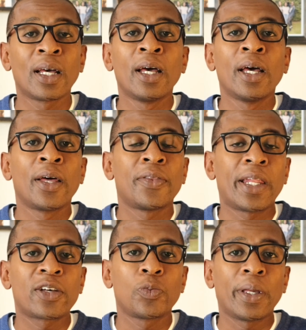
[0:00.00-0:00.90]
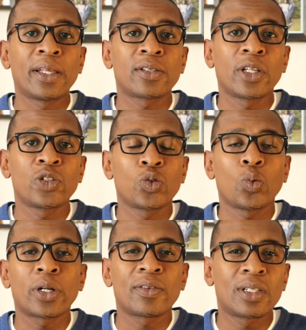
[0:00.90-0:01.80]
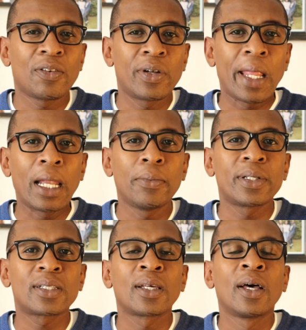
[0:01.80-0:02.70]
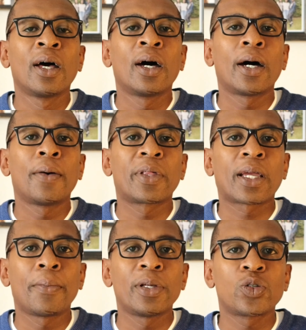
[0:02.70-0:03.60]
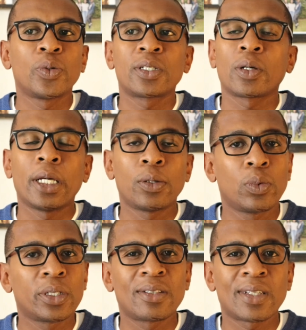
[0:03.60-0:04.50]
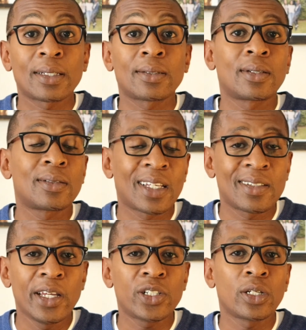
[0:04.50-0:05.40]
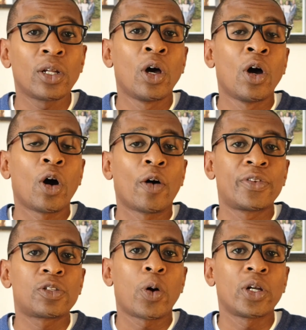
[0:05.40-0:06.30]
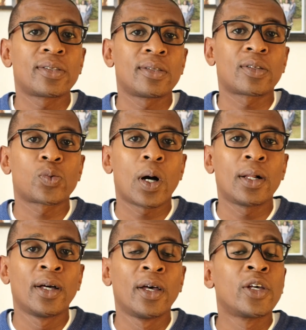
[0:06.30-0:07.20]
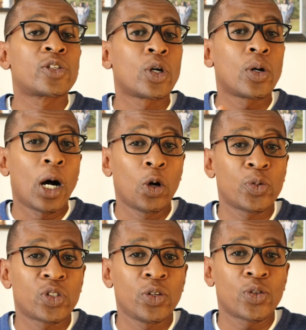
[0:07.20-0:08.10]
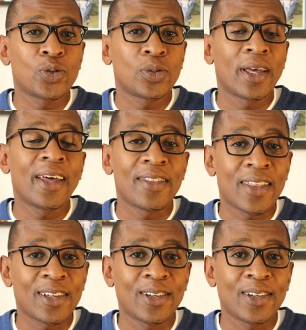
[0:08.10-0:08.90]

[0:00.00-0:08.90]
that has to be entered into, what are the different elements that come into it, and we'll discuss the taxation of these policies as well. So I hope to see you soon, and thank you.